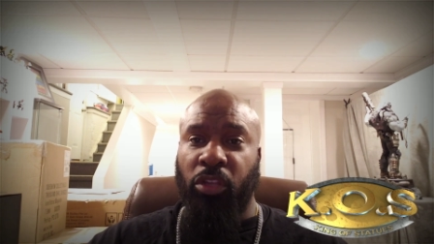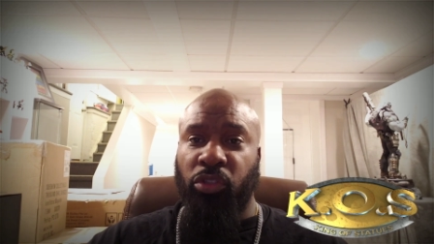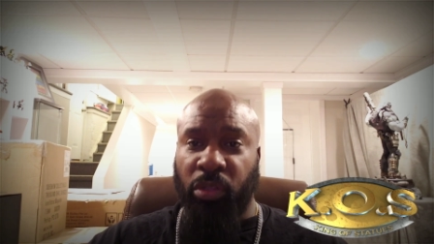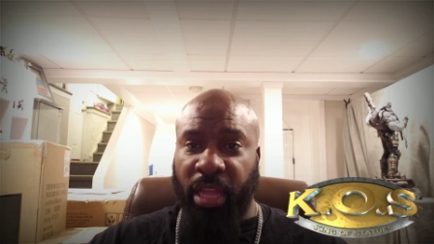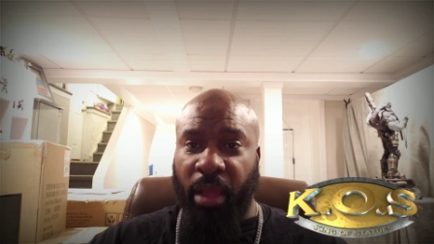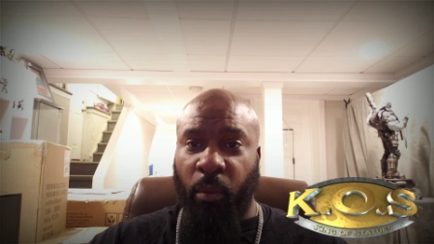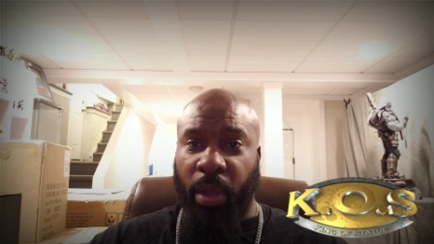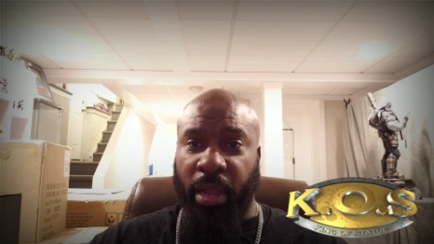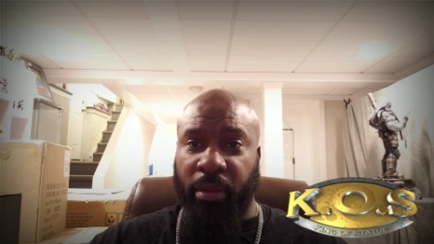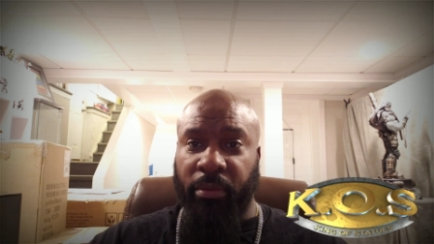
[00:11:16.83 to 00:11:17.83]
So that
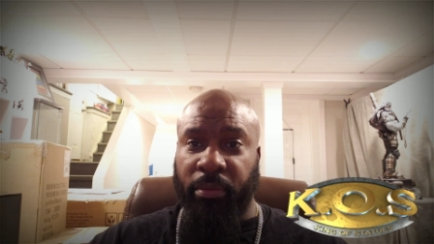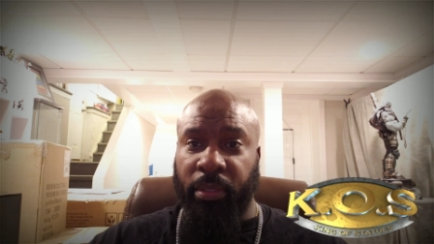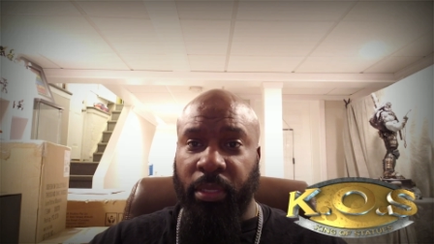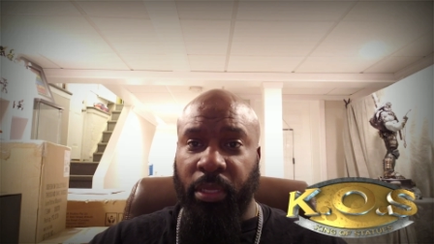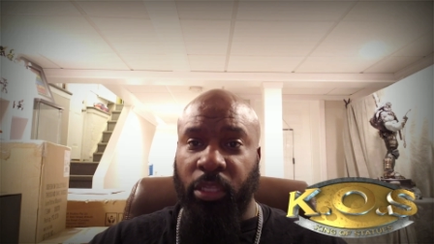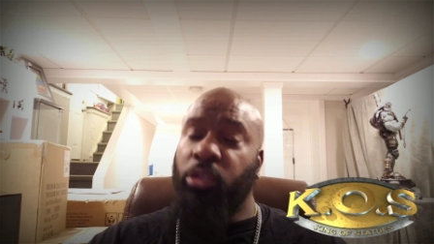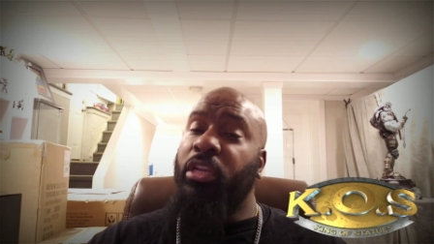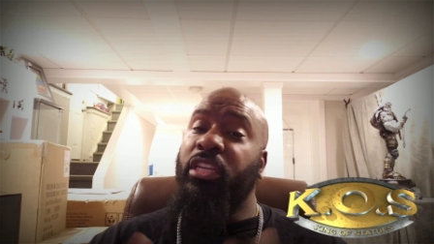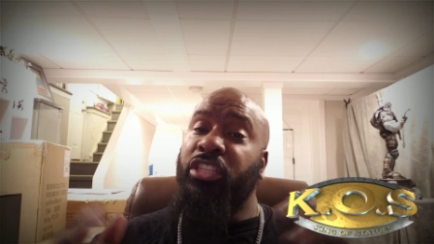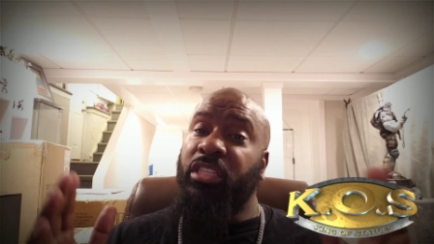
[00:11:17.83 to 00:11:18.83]
way, you
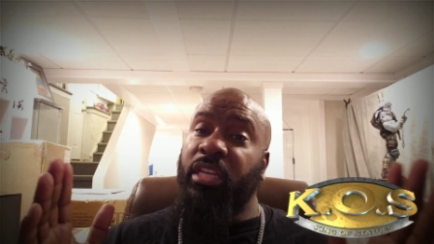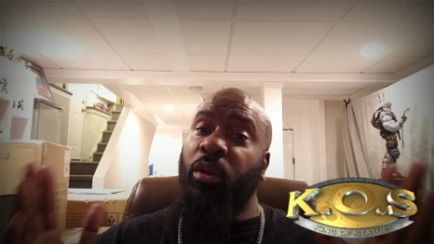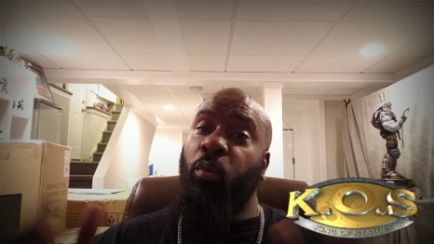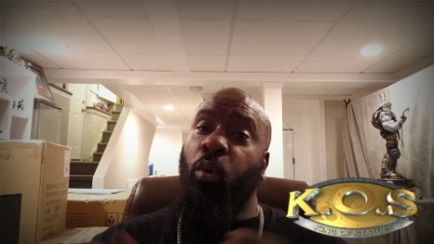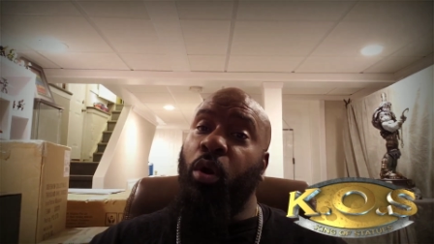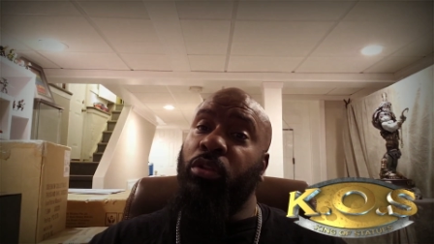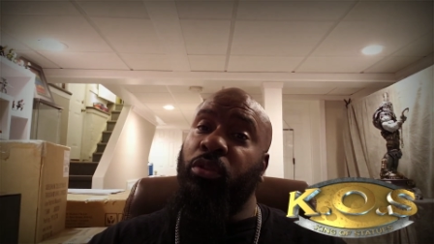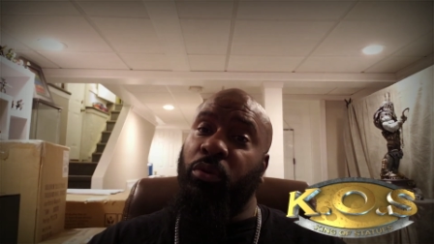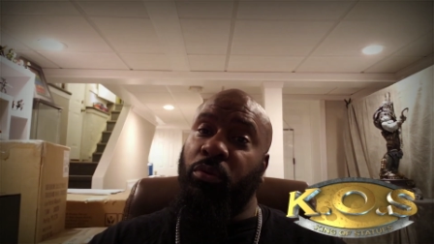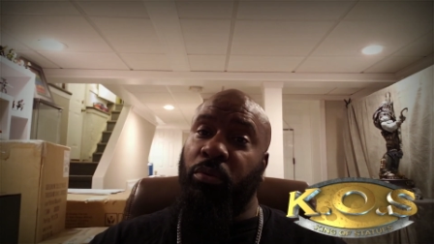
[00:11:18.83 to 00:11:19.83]
can just get a
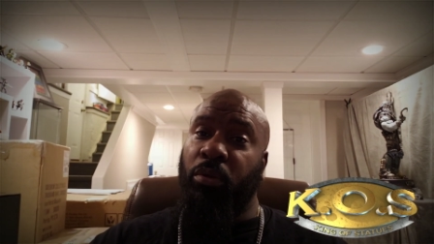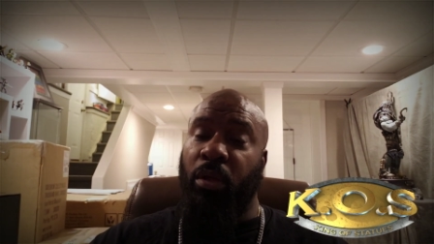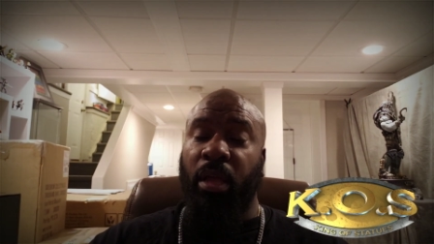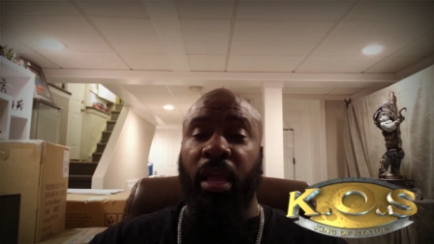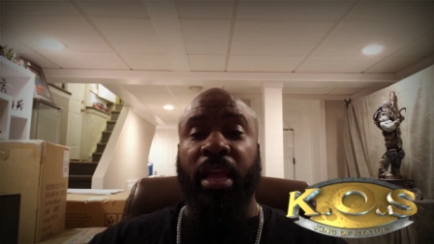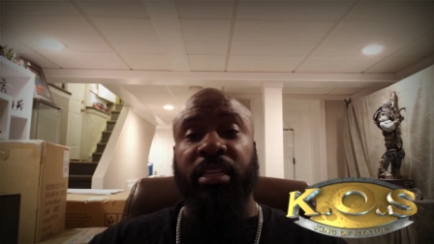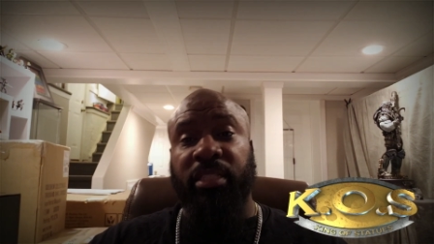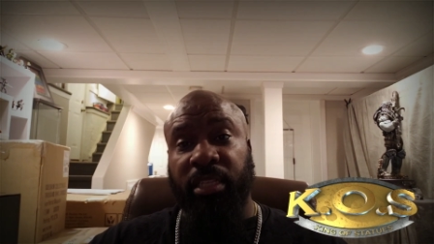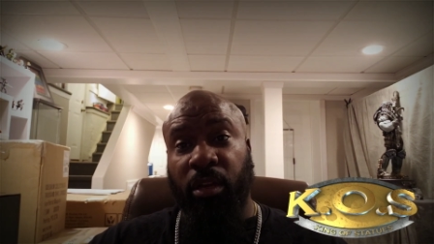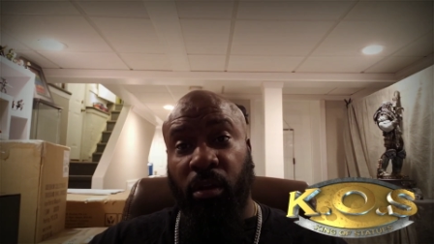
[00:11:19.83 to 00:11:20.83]
walkthrough and
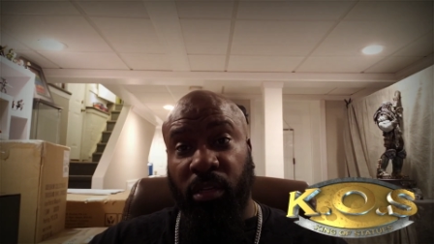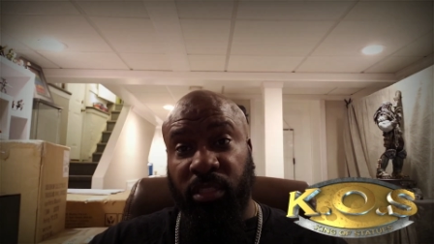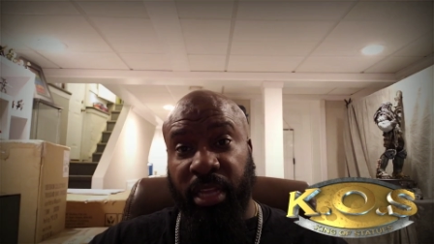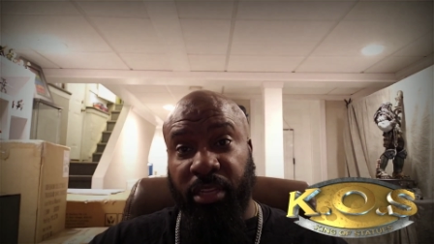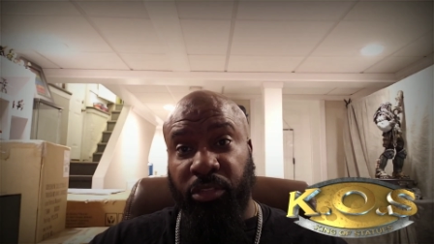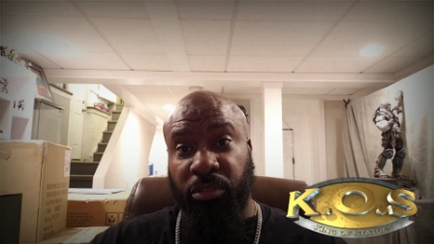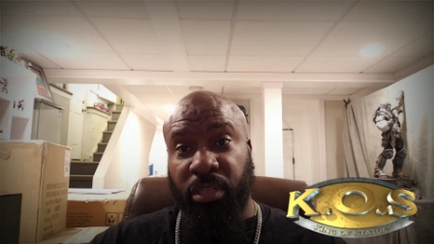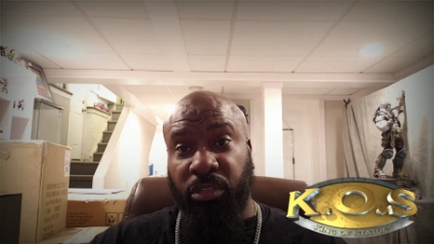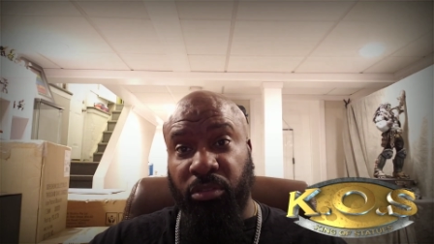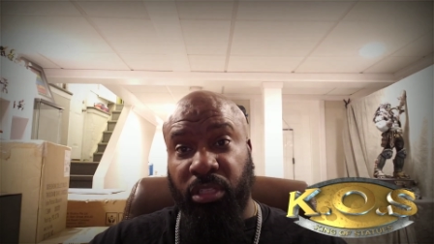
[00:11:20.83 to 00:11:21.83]
see all the statues
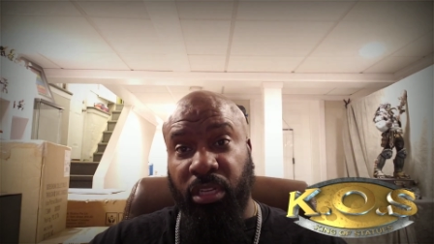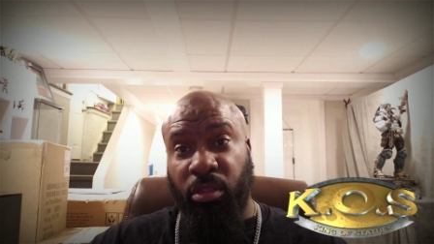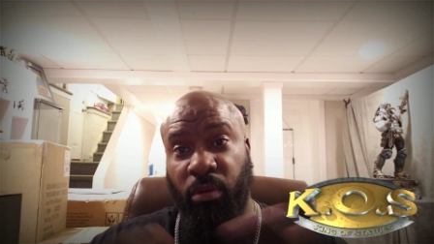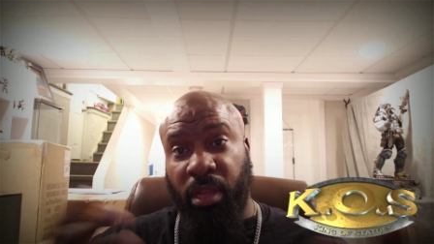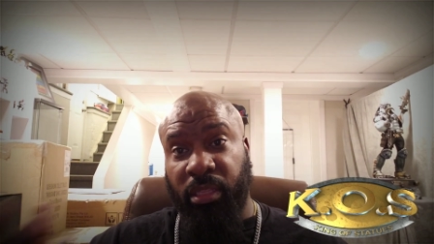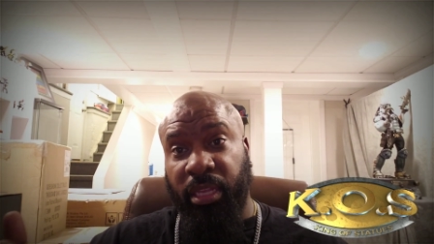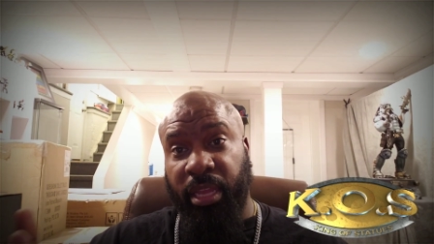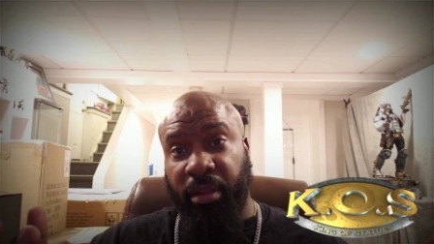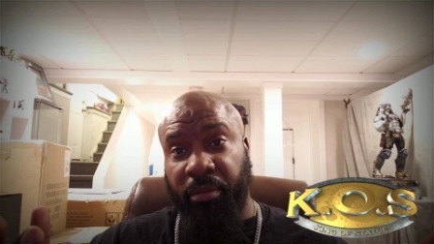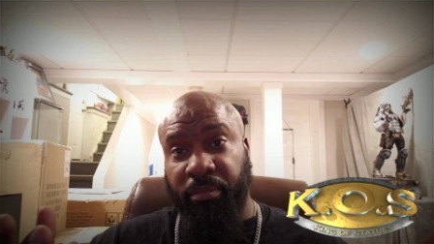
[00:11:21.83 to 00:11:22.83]
that you see throughout the
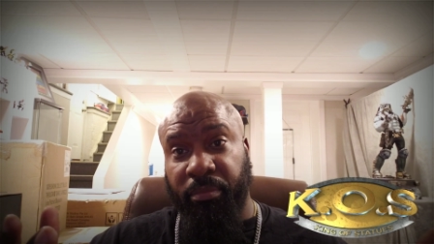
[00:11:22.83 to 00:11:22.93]
year.